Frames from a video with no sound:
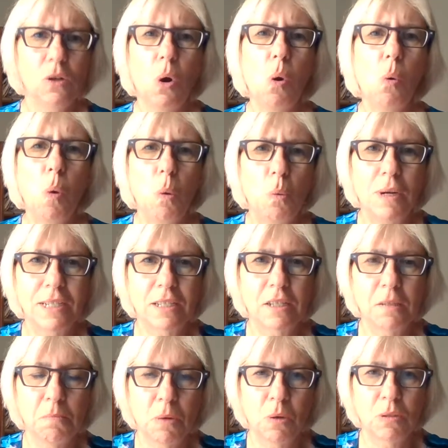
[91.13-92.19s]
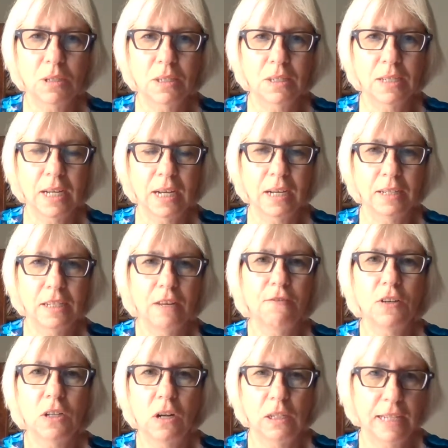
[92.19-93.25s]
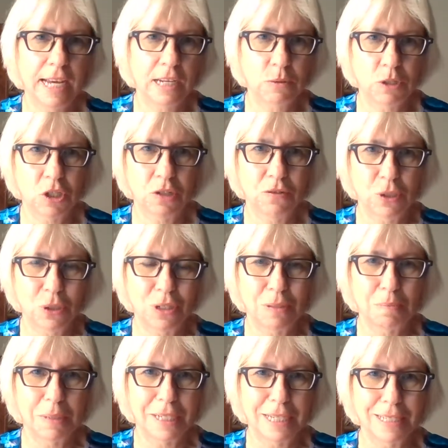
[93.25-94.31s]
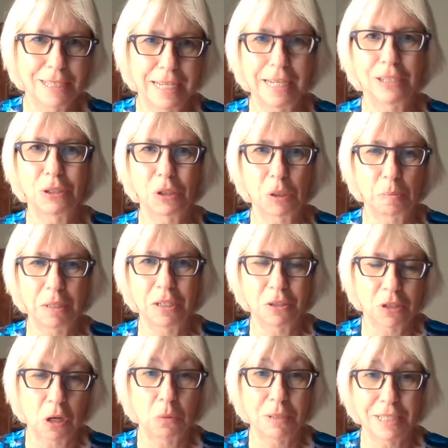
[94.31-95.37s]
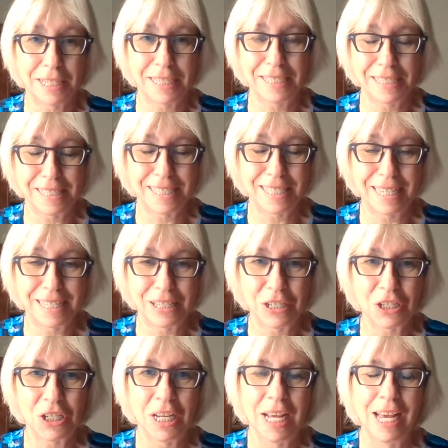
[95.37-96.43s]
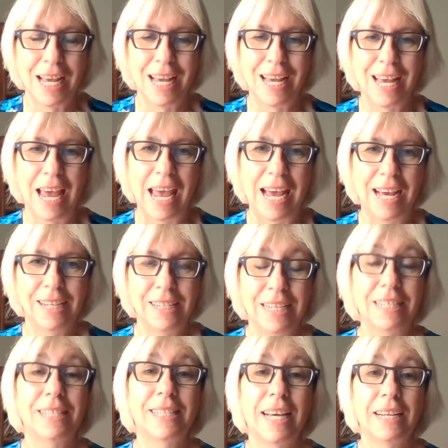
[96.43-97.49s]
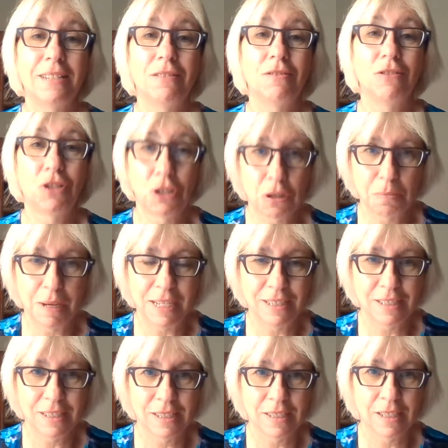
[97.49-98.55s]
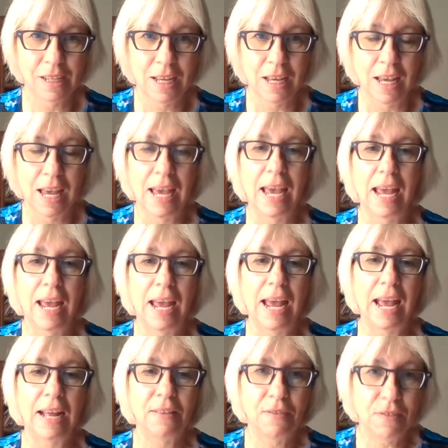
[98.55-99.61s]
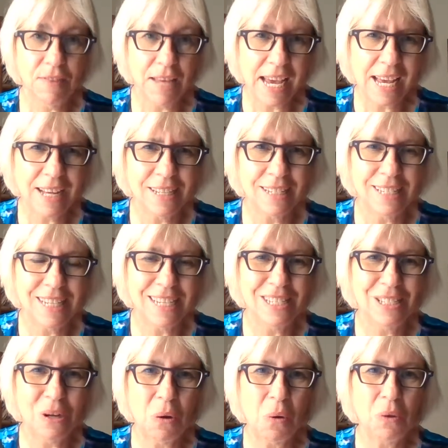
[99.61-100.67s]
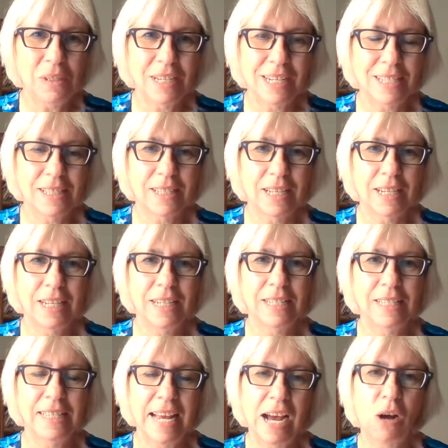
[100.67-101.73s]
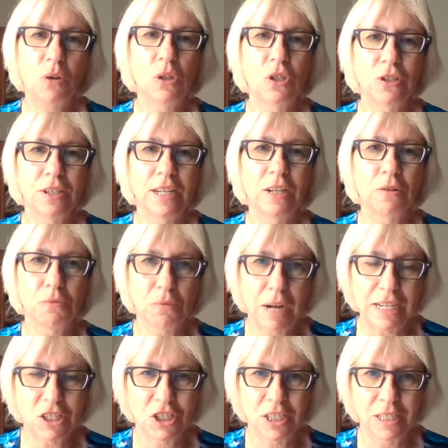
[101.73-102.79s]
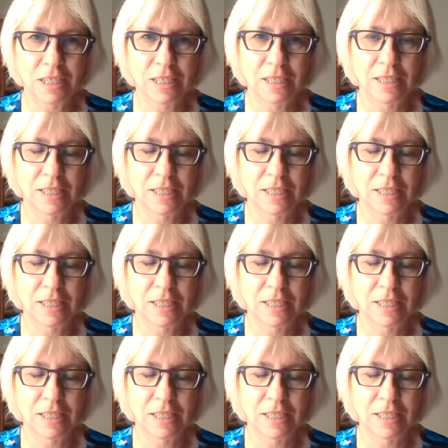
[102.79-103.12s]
oh, well, what's the most difficult language you've learned? Because English speakers always think it's English. And he said German. And then he told us that he's now learning Russian.